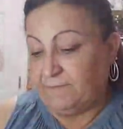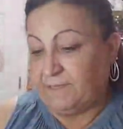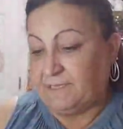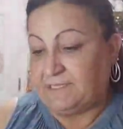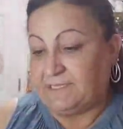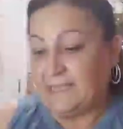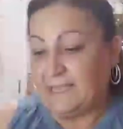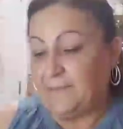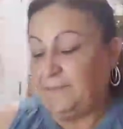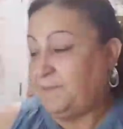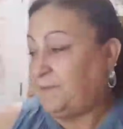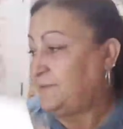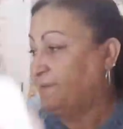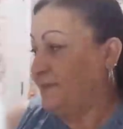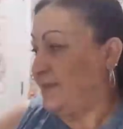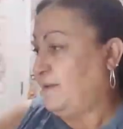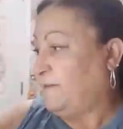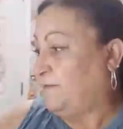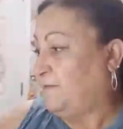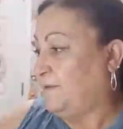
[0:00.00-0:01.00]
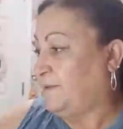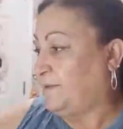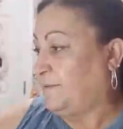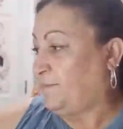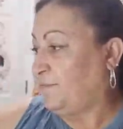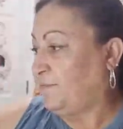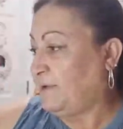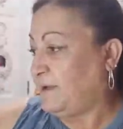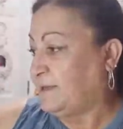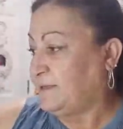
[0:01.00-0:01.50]
the stamp itself at the
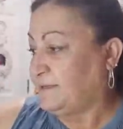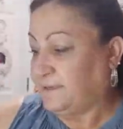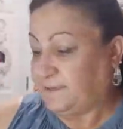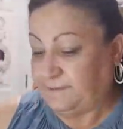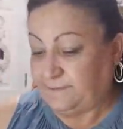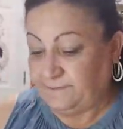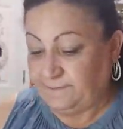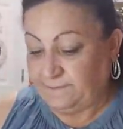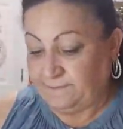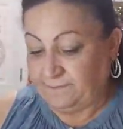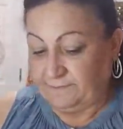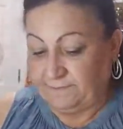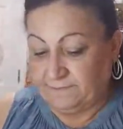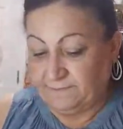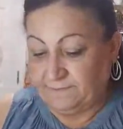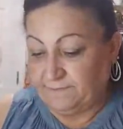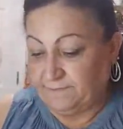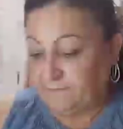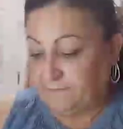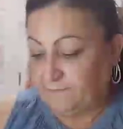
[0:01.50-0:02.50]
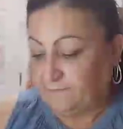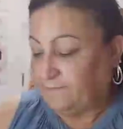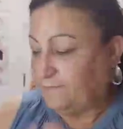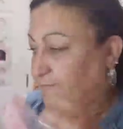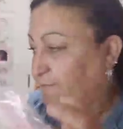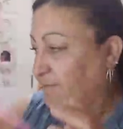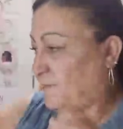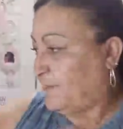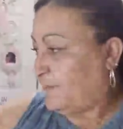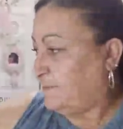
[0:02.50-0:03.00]
price.
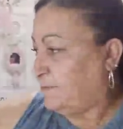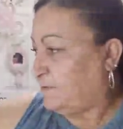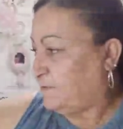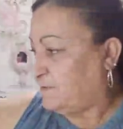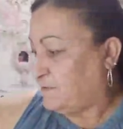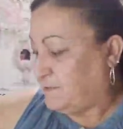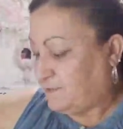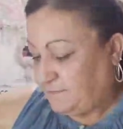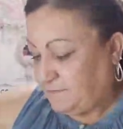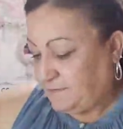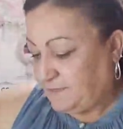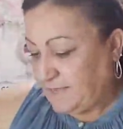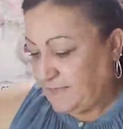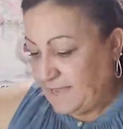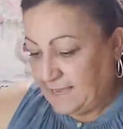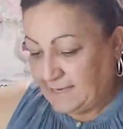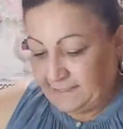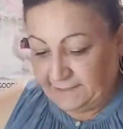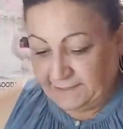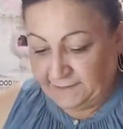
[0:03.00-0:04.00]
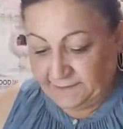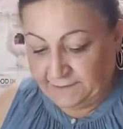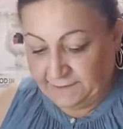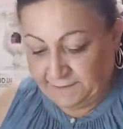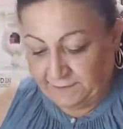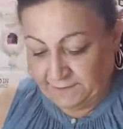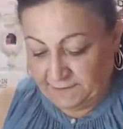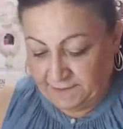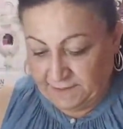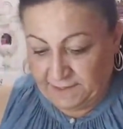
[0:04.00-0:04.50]
It goes through that.
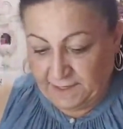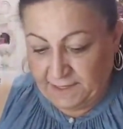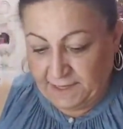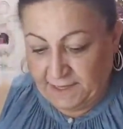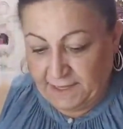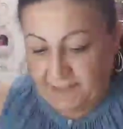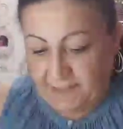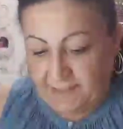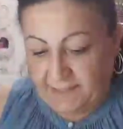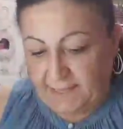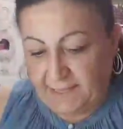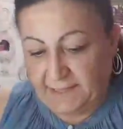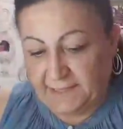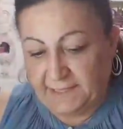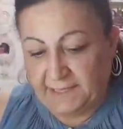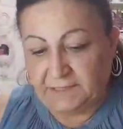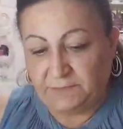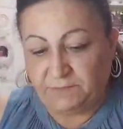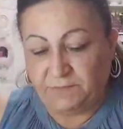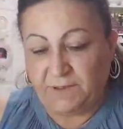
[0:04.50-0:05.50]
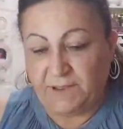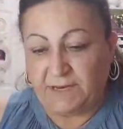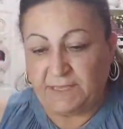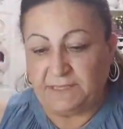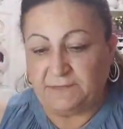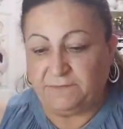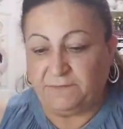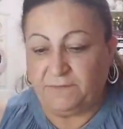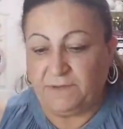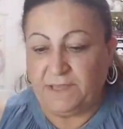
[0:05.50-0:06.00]
Then this one
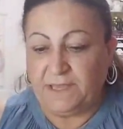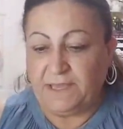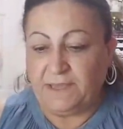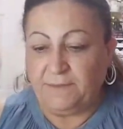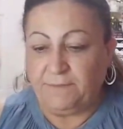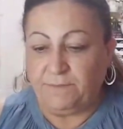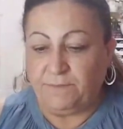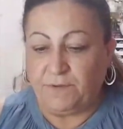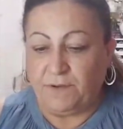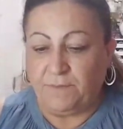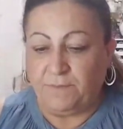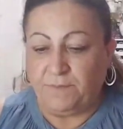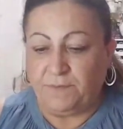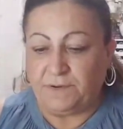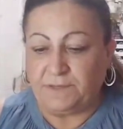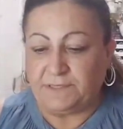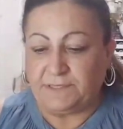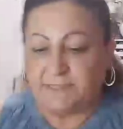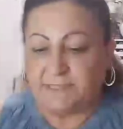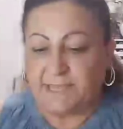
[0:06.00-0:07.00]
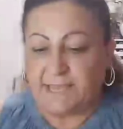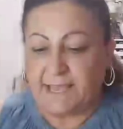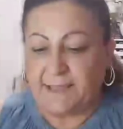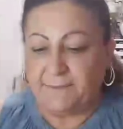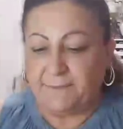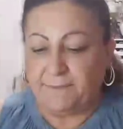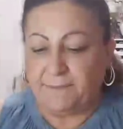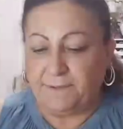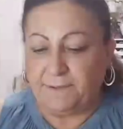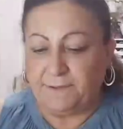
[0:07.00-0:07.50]
is free bumper
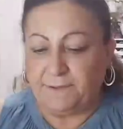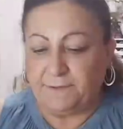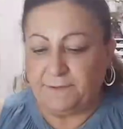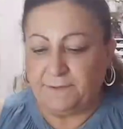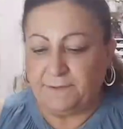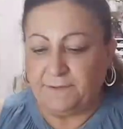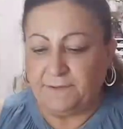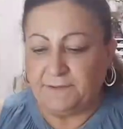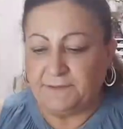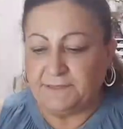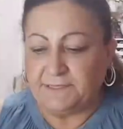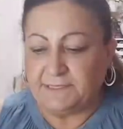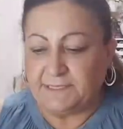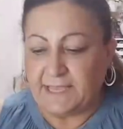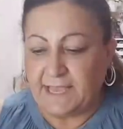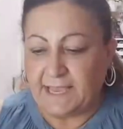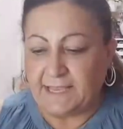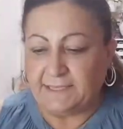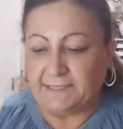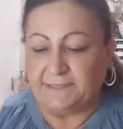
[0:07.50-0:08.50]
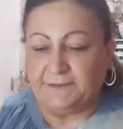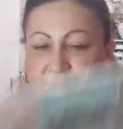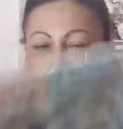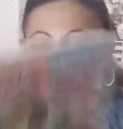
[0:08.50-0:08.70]
stamp set.